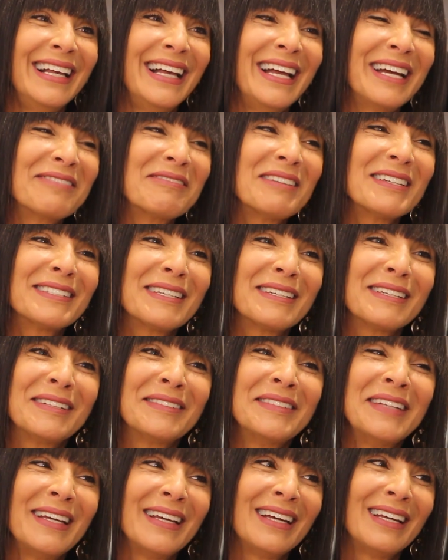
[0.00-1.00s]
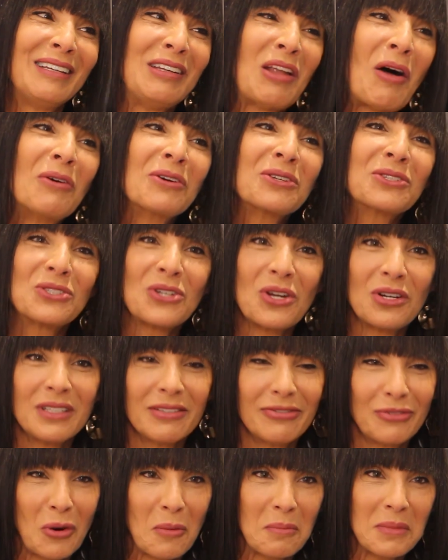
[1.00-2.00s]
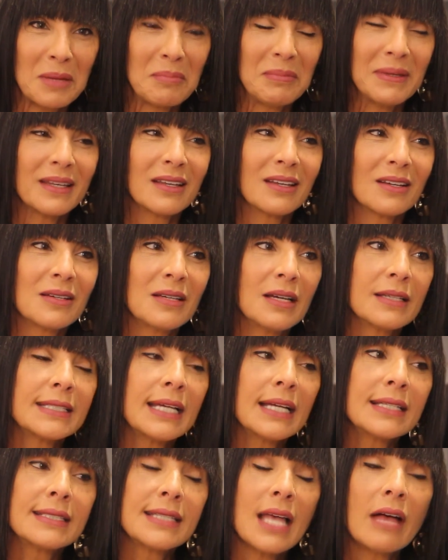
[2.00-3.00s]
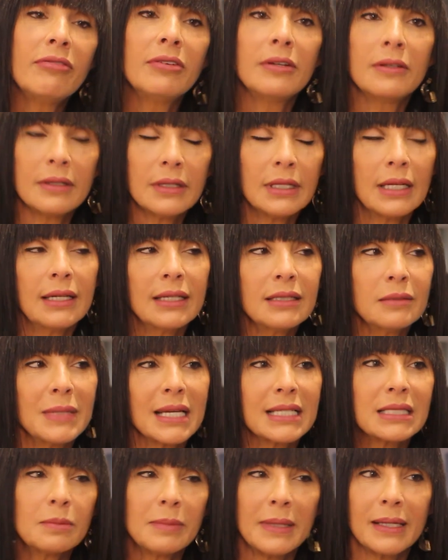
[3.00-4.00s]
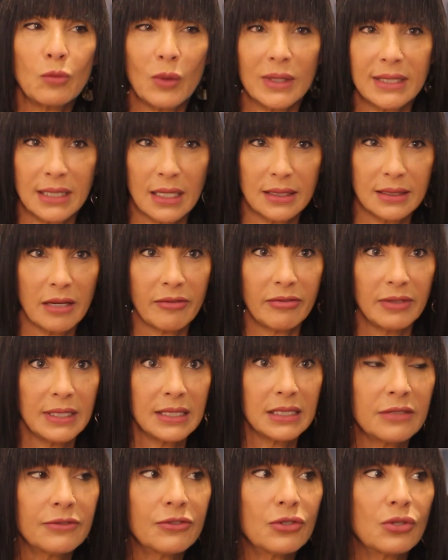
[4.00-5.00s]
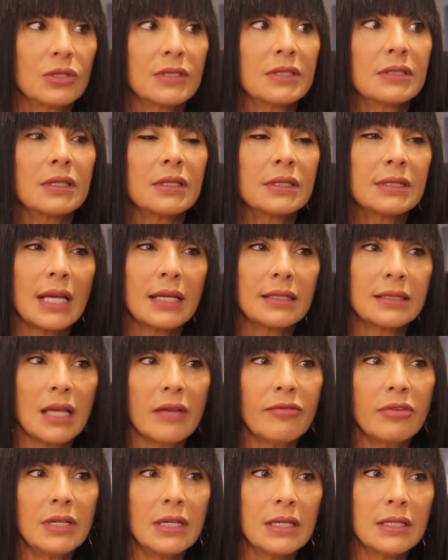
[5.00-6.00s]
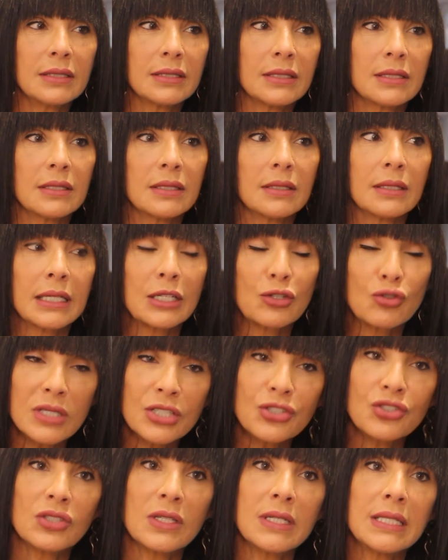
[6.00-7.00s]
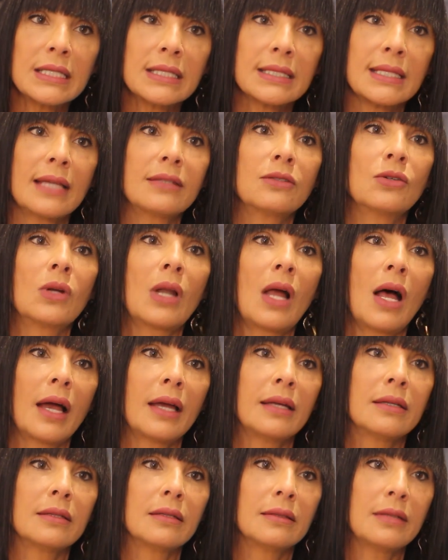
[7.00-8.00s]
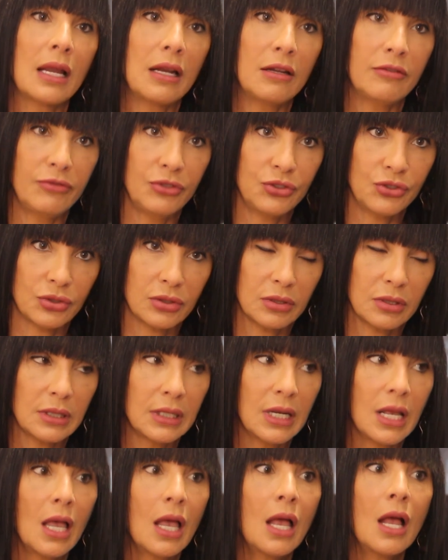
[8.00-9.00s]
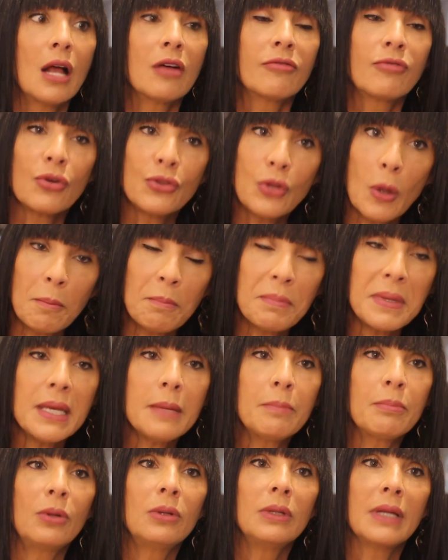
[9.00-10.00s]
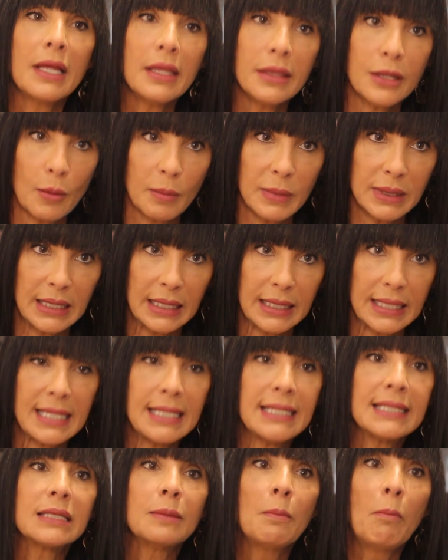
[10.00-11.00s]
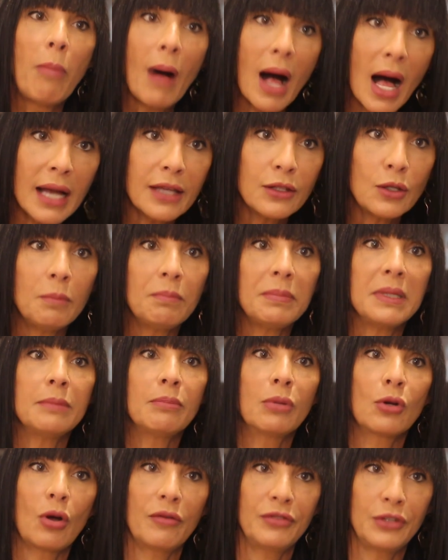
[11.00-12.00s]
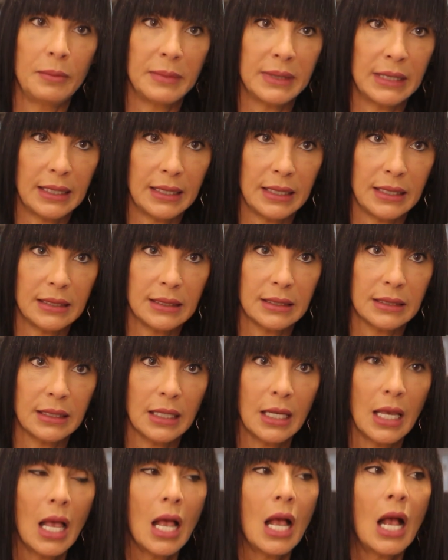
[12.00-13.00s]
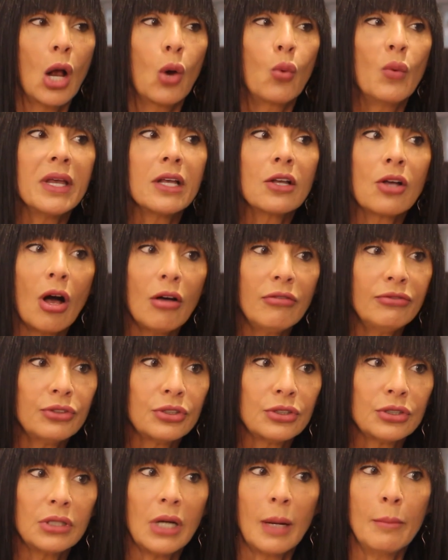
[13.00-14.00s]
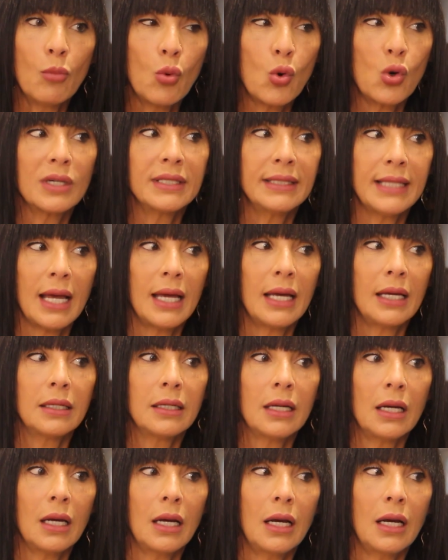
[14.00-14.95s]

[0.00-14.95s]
It was a long journey for me because SAT-7, let me explain what SAT-7 first. SAT-7 is a Christian satellite television for the people in the Middle East, by the people of the Middle East. We cover more than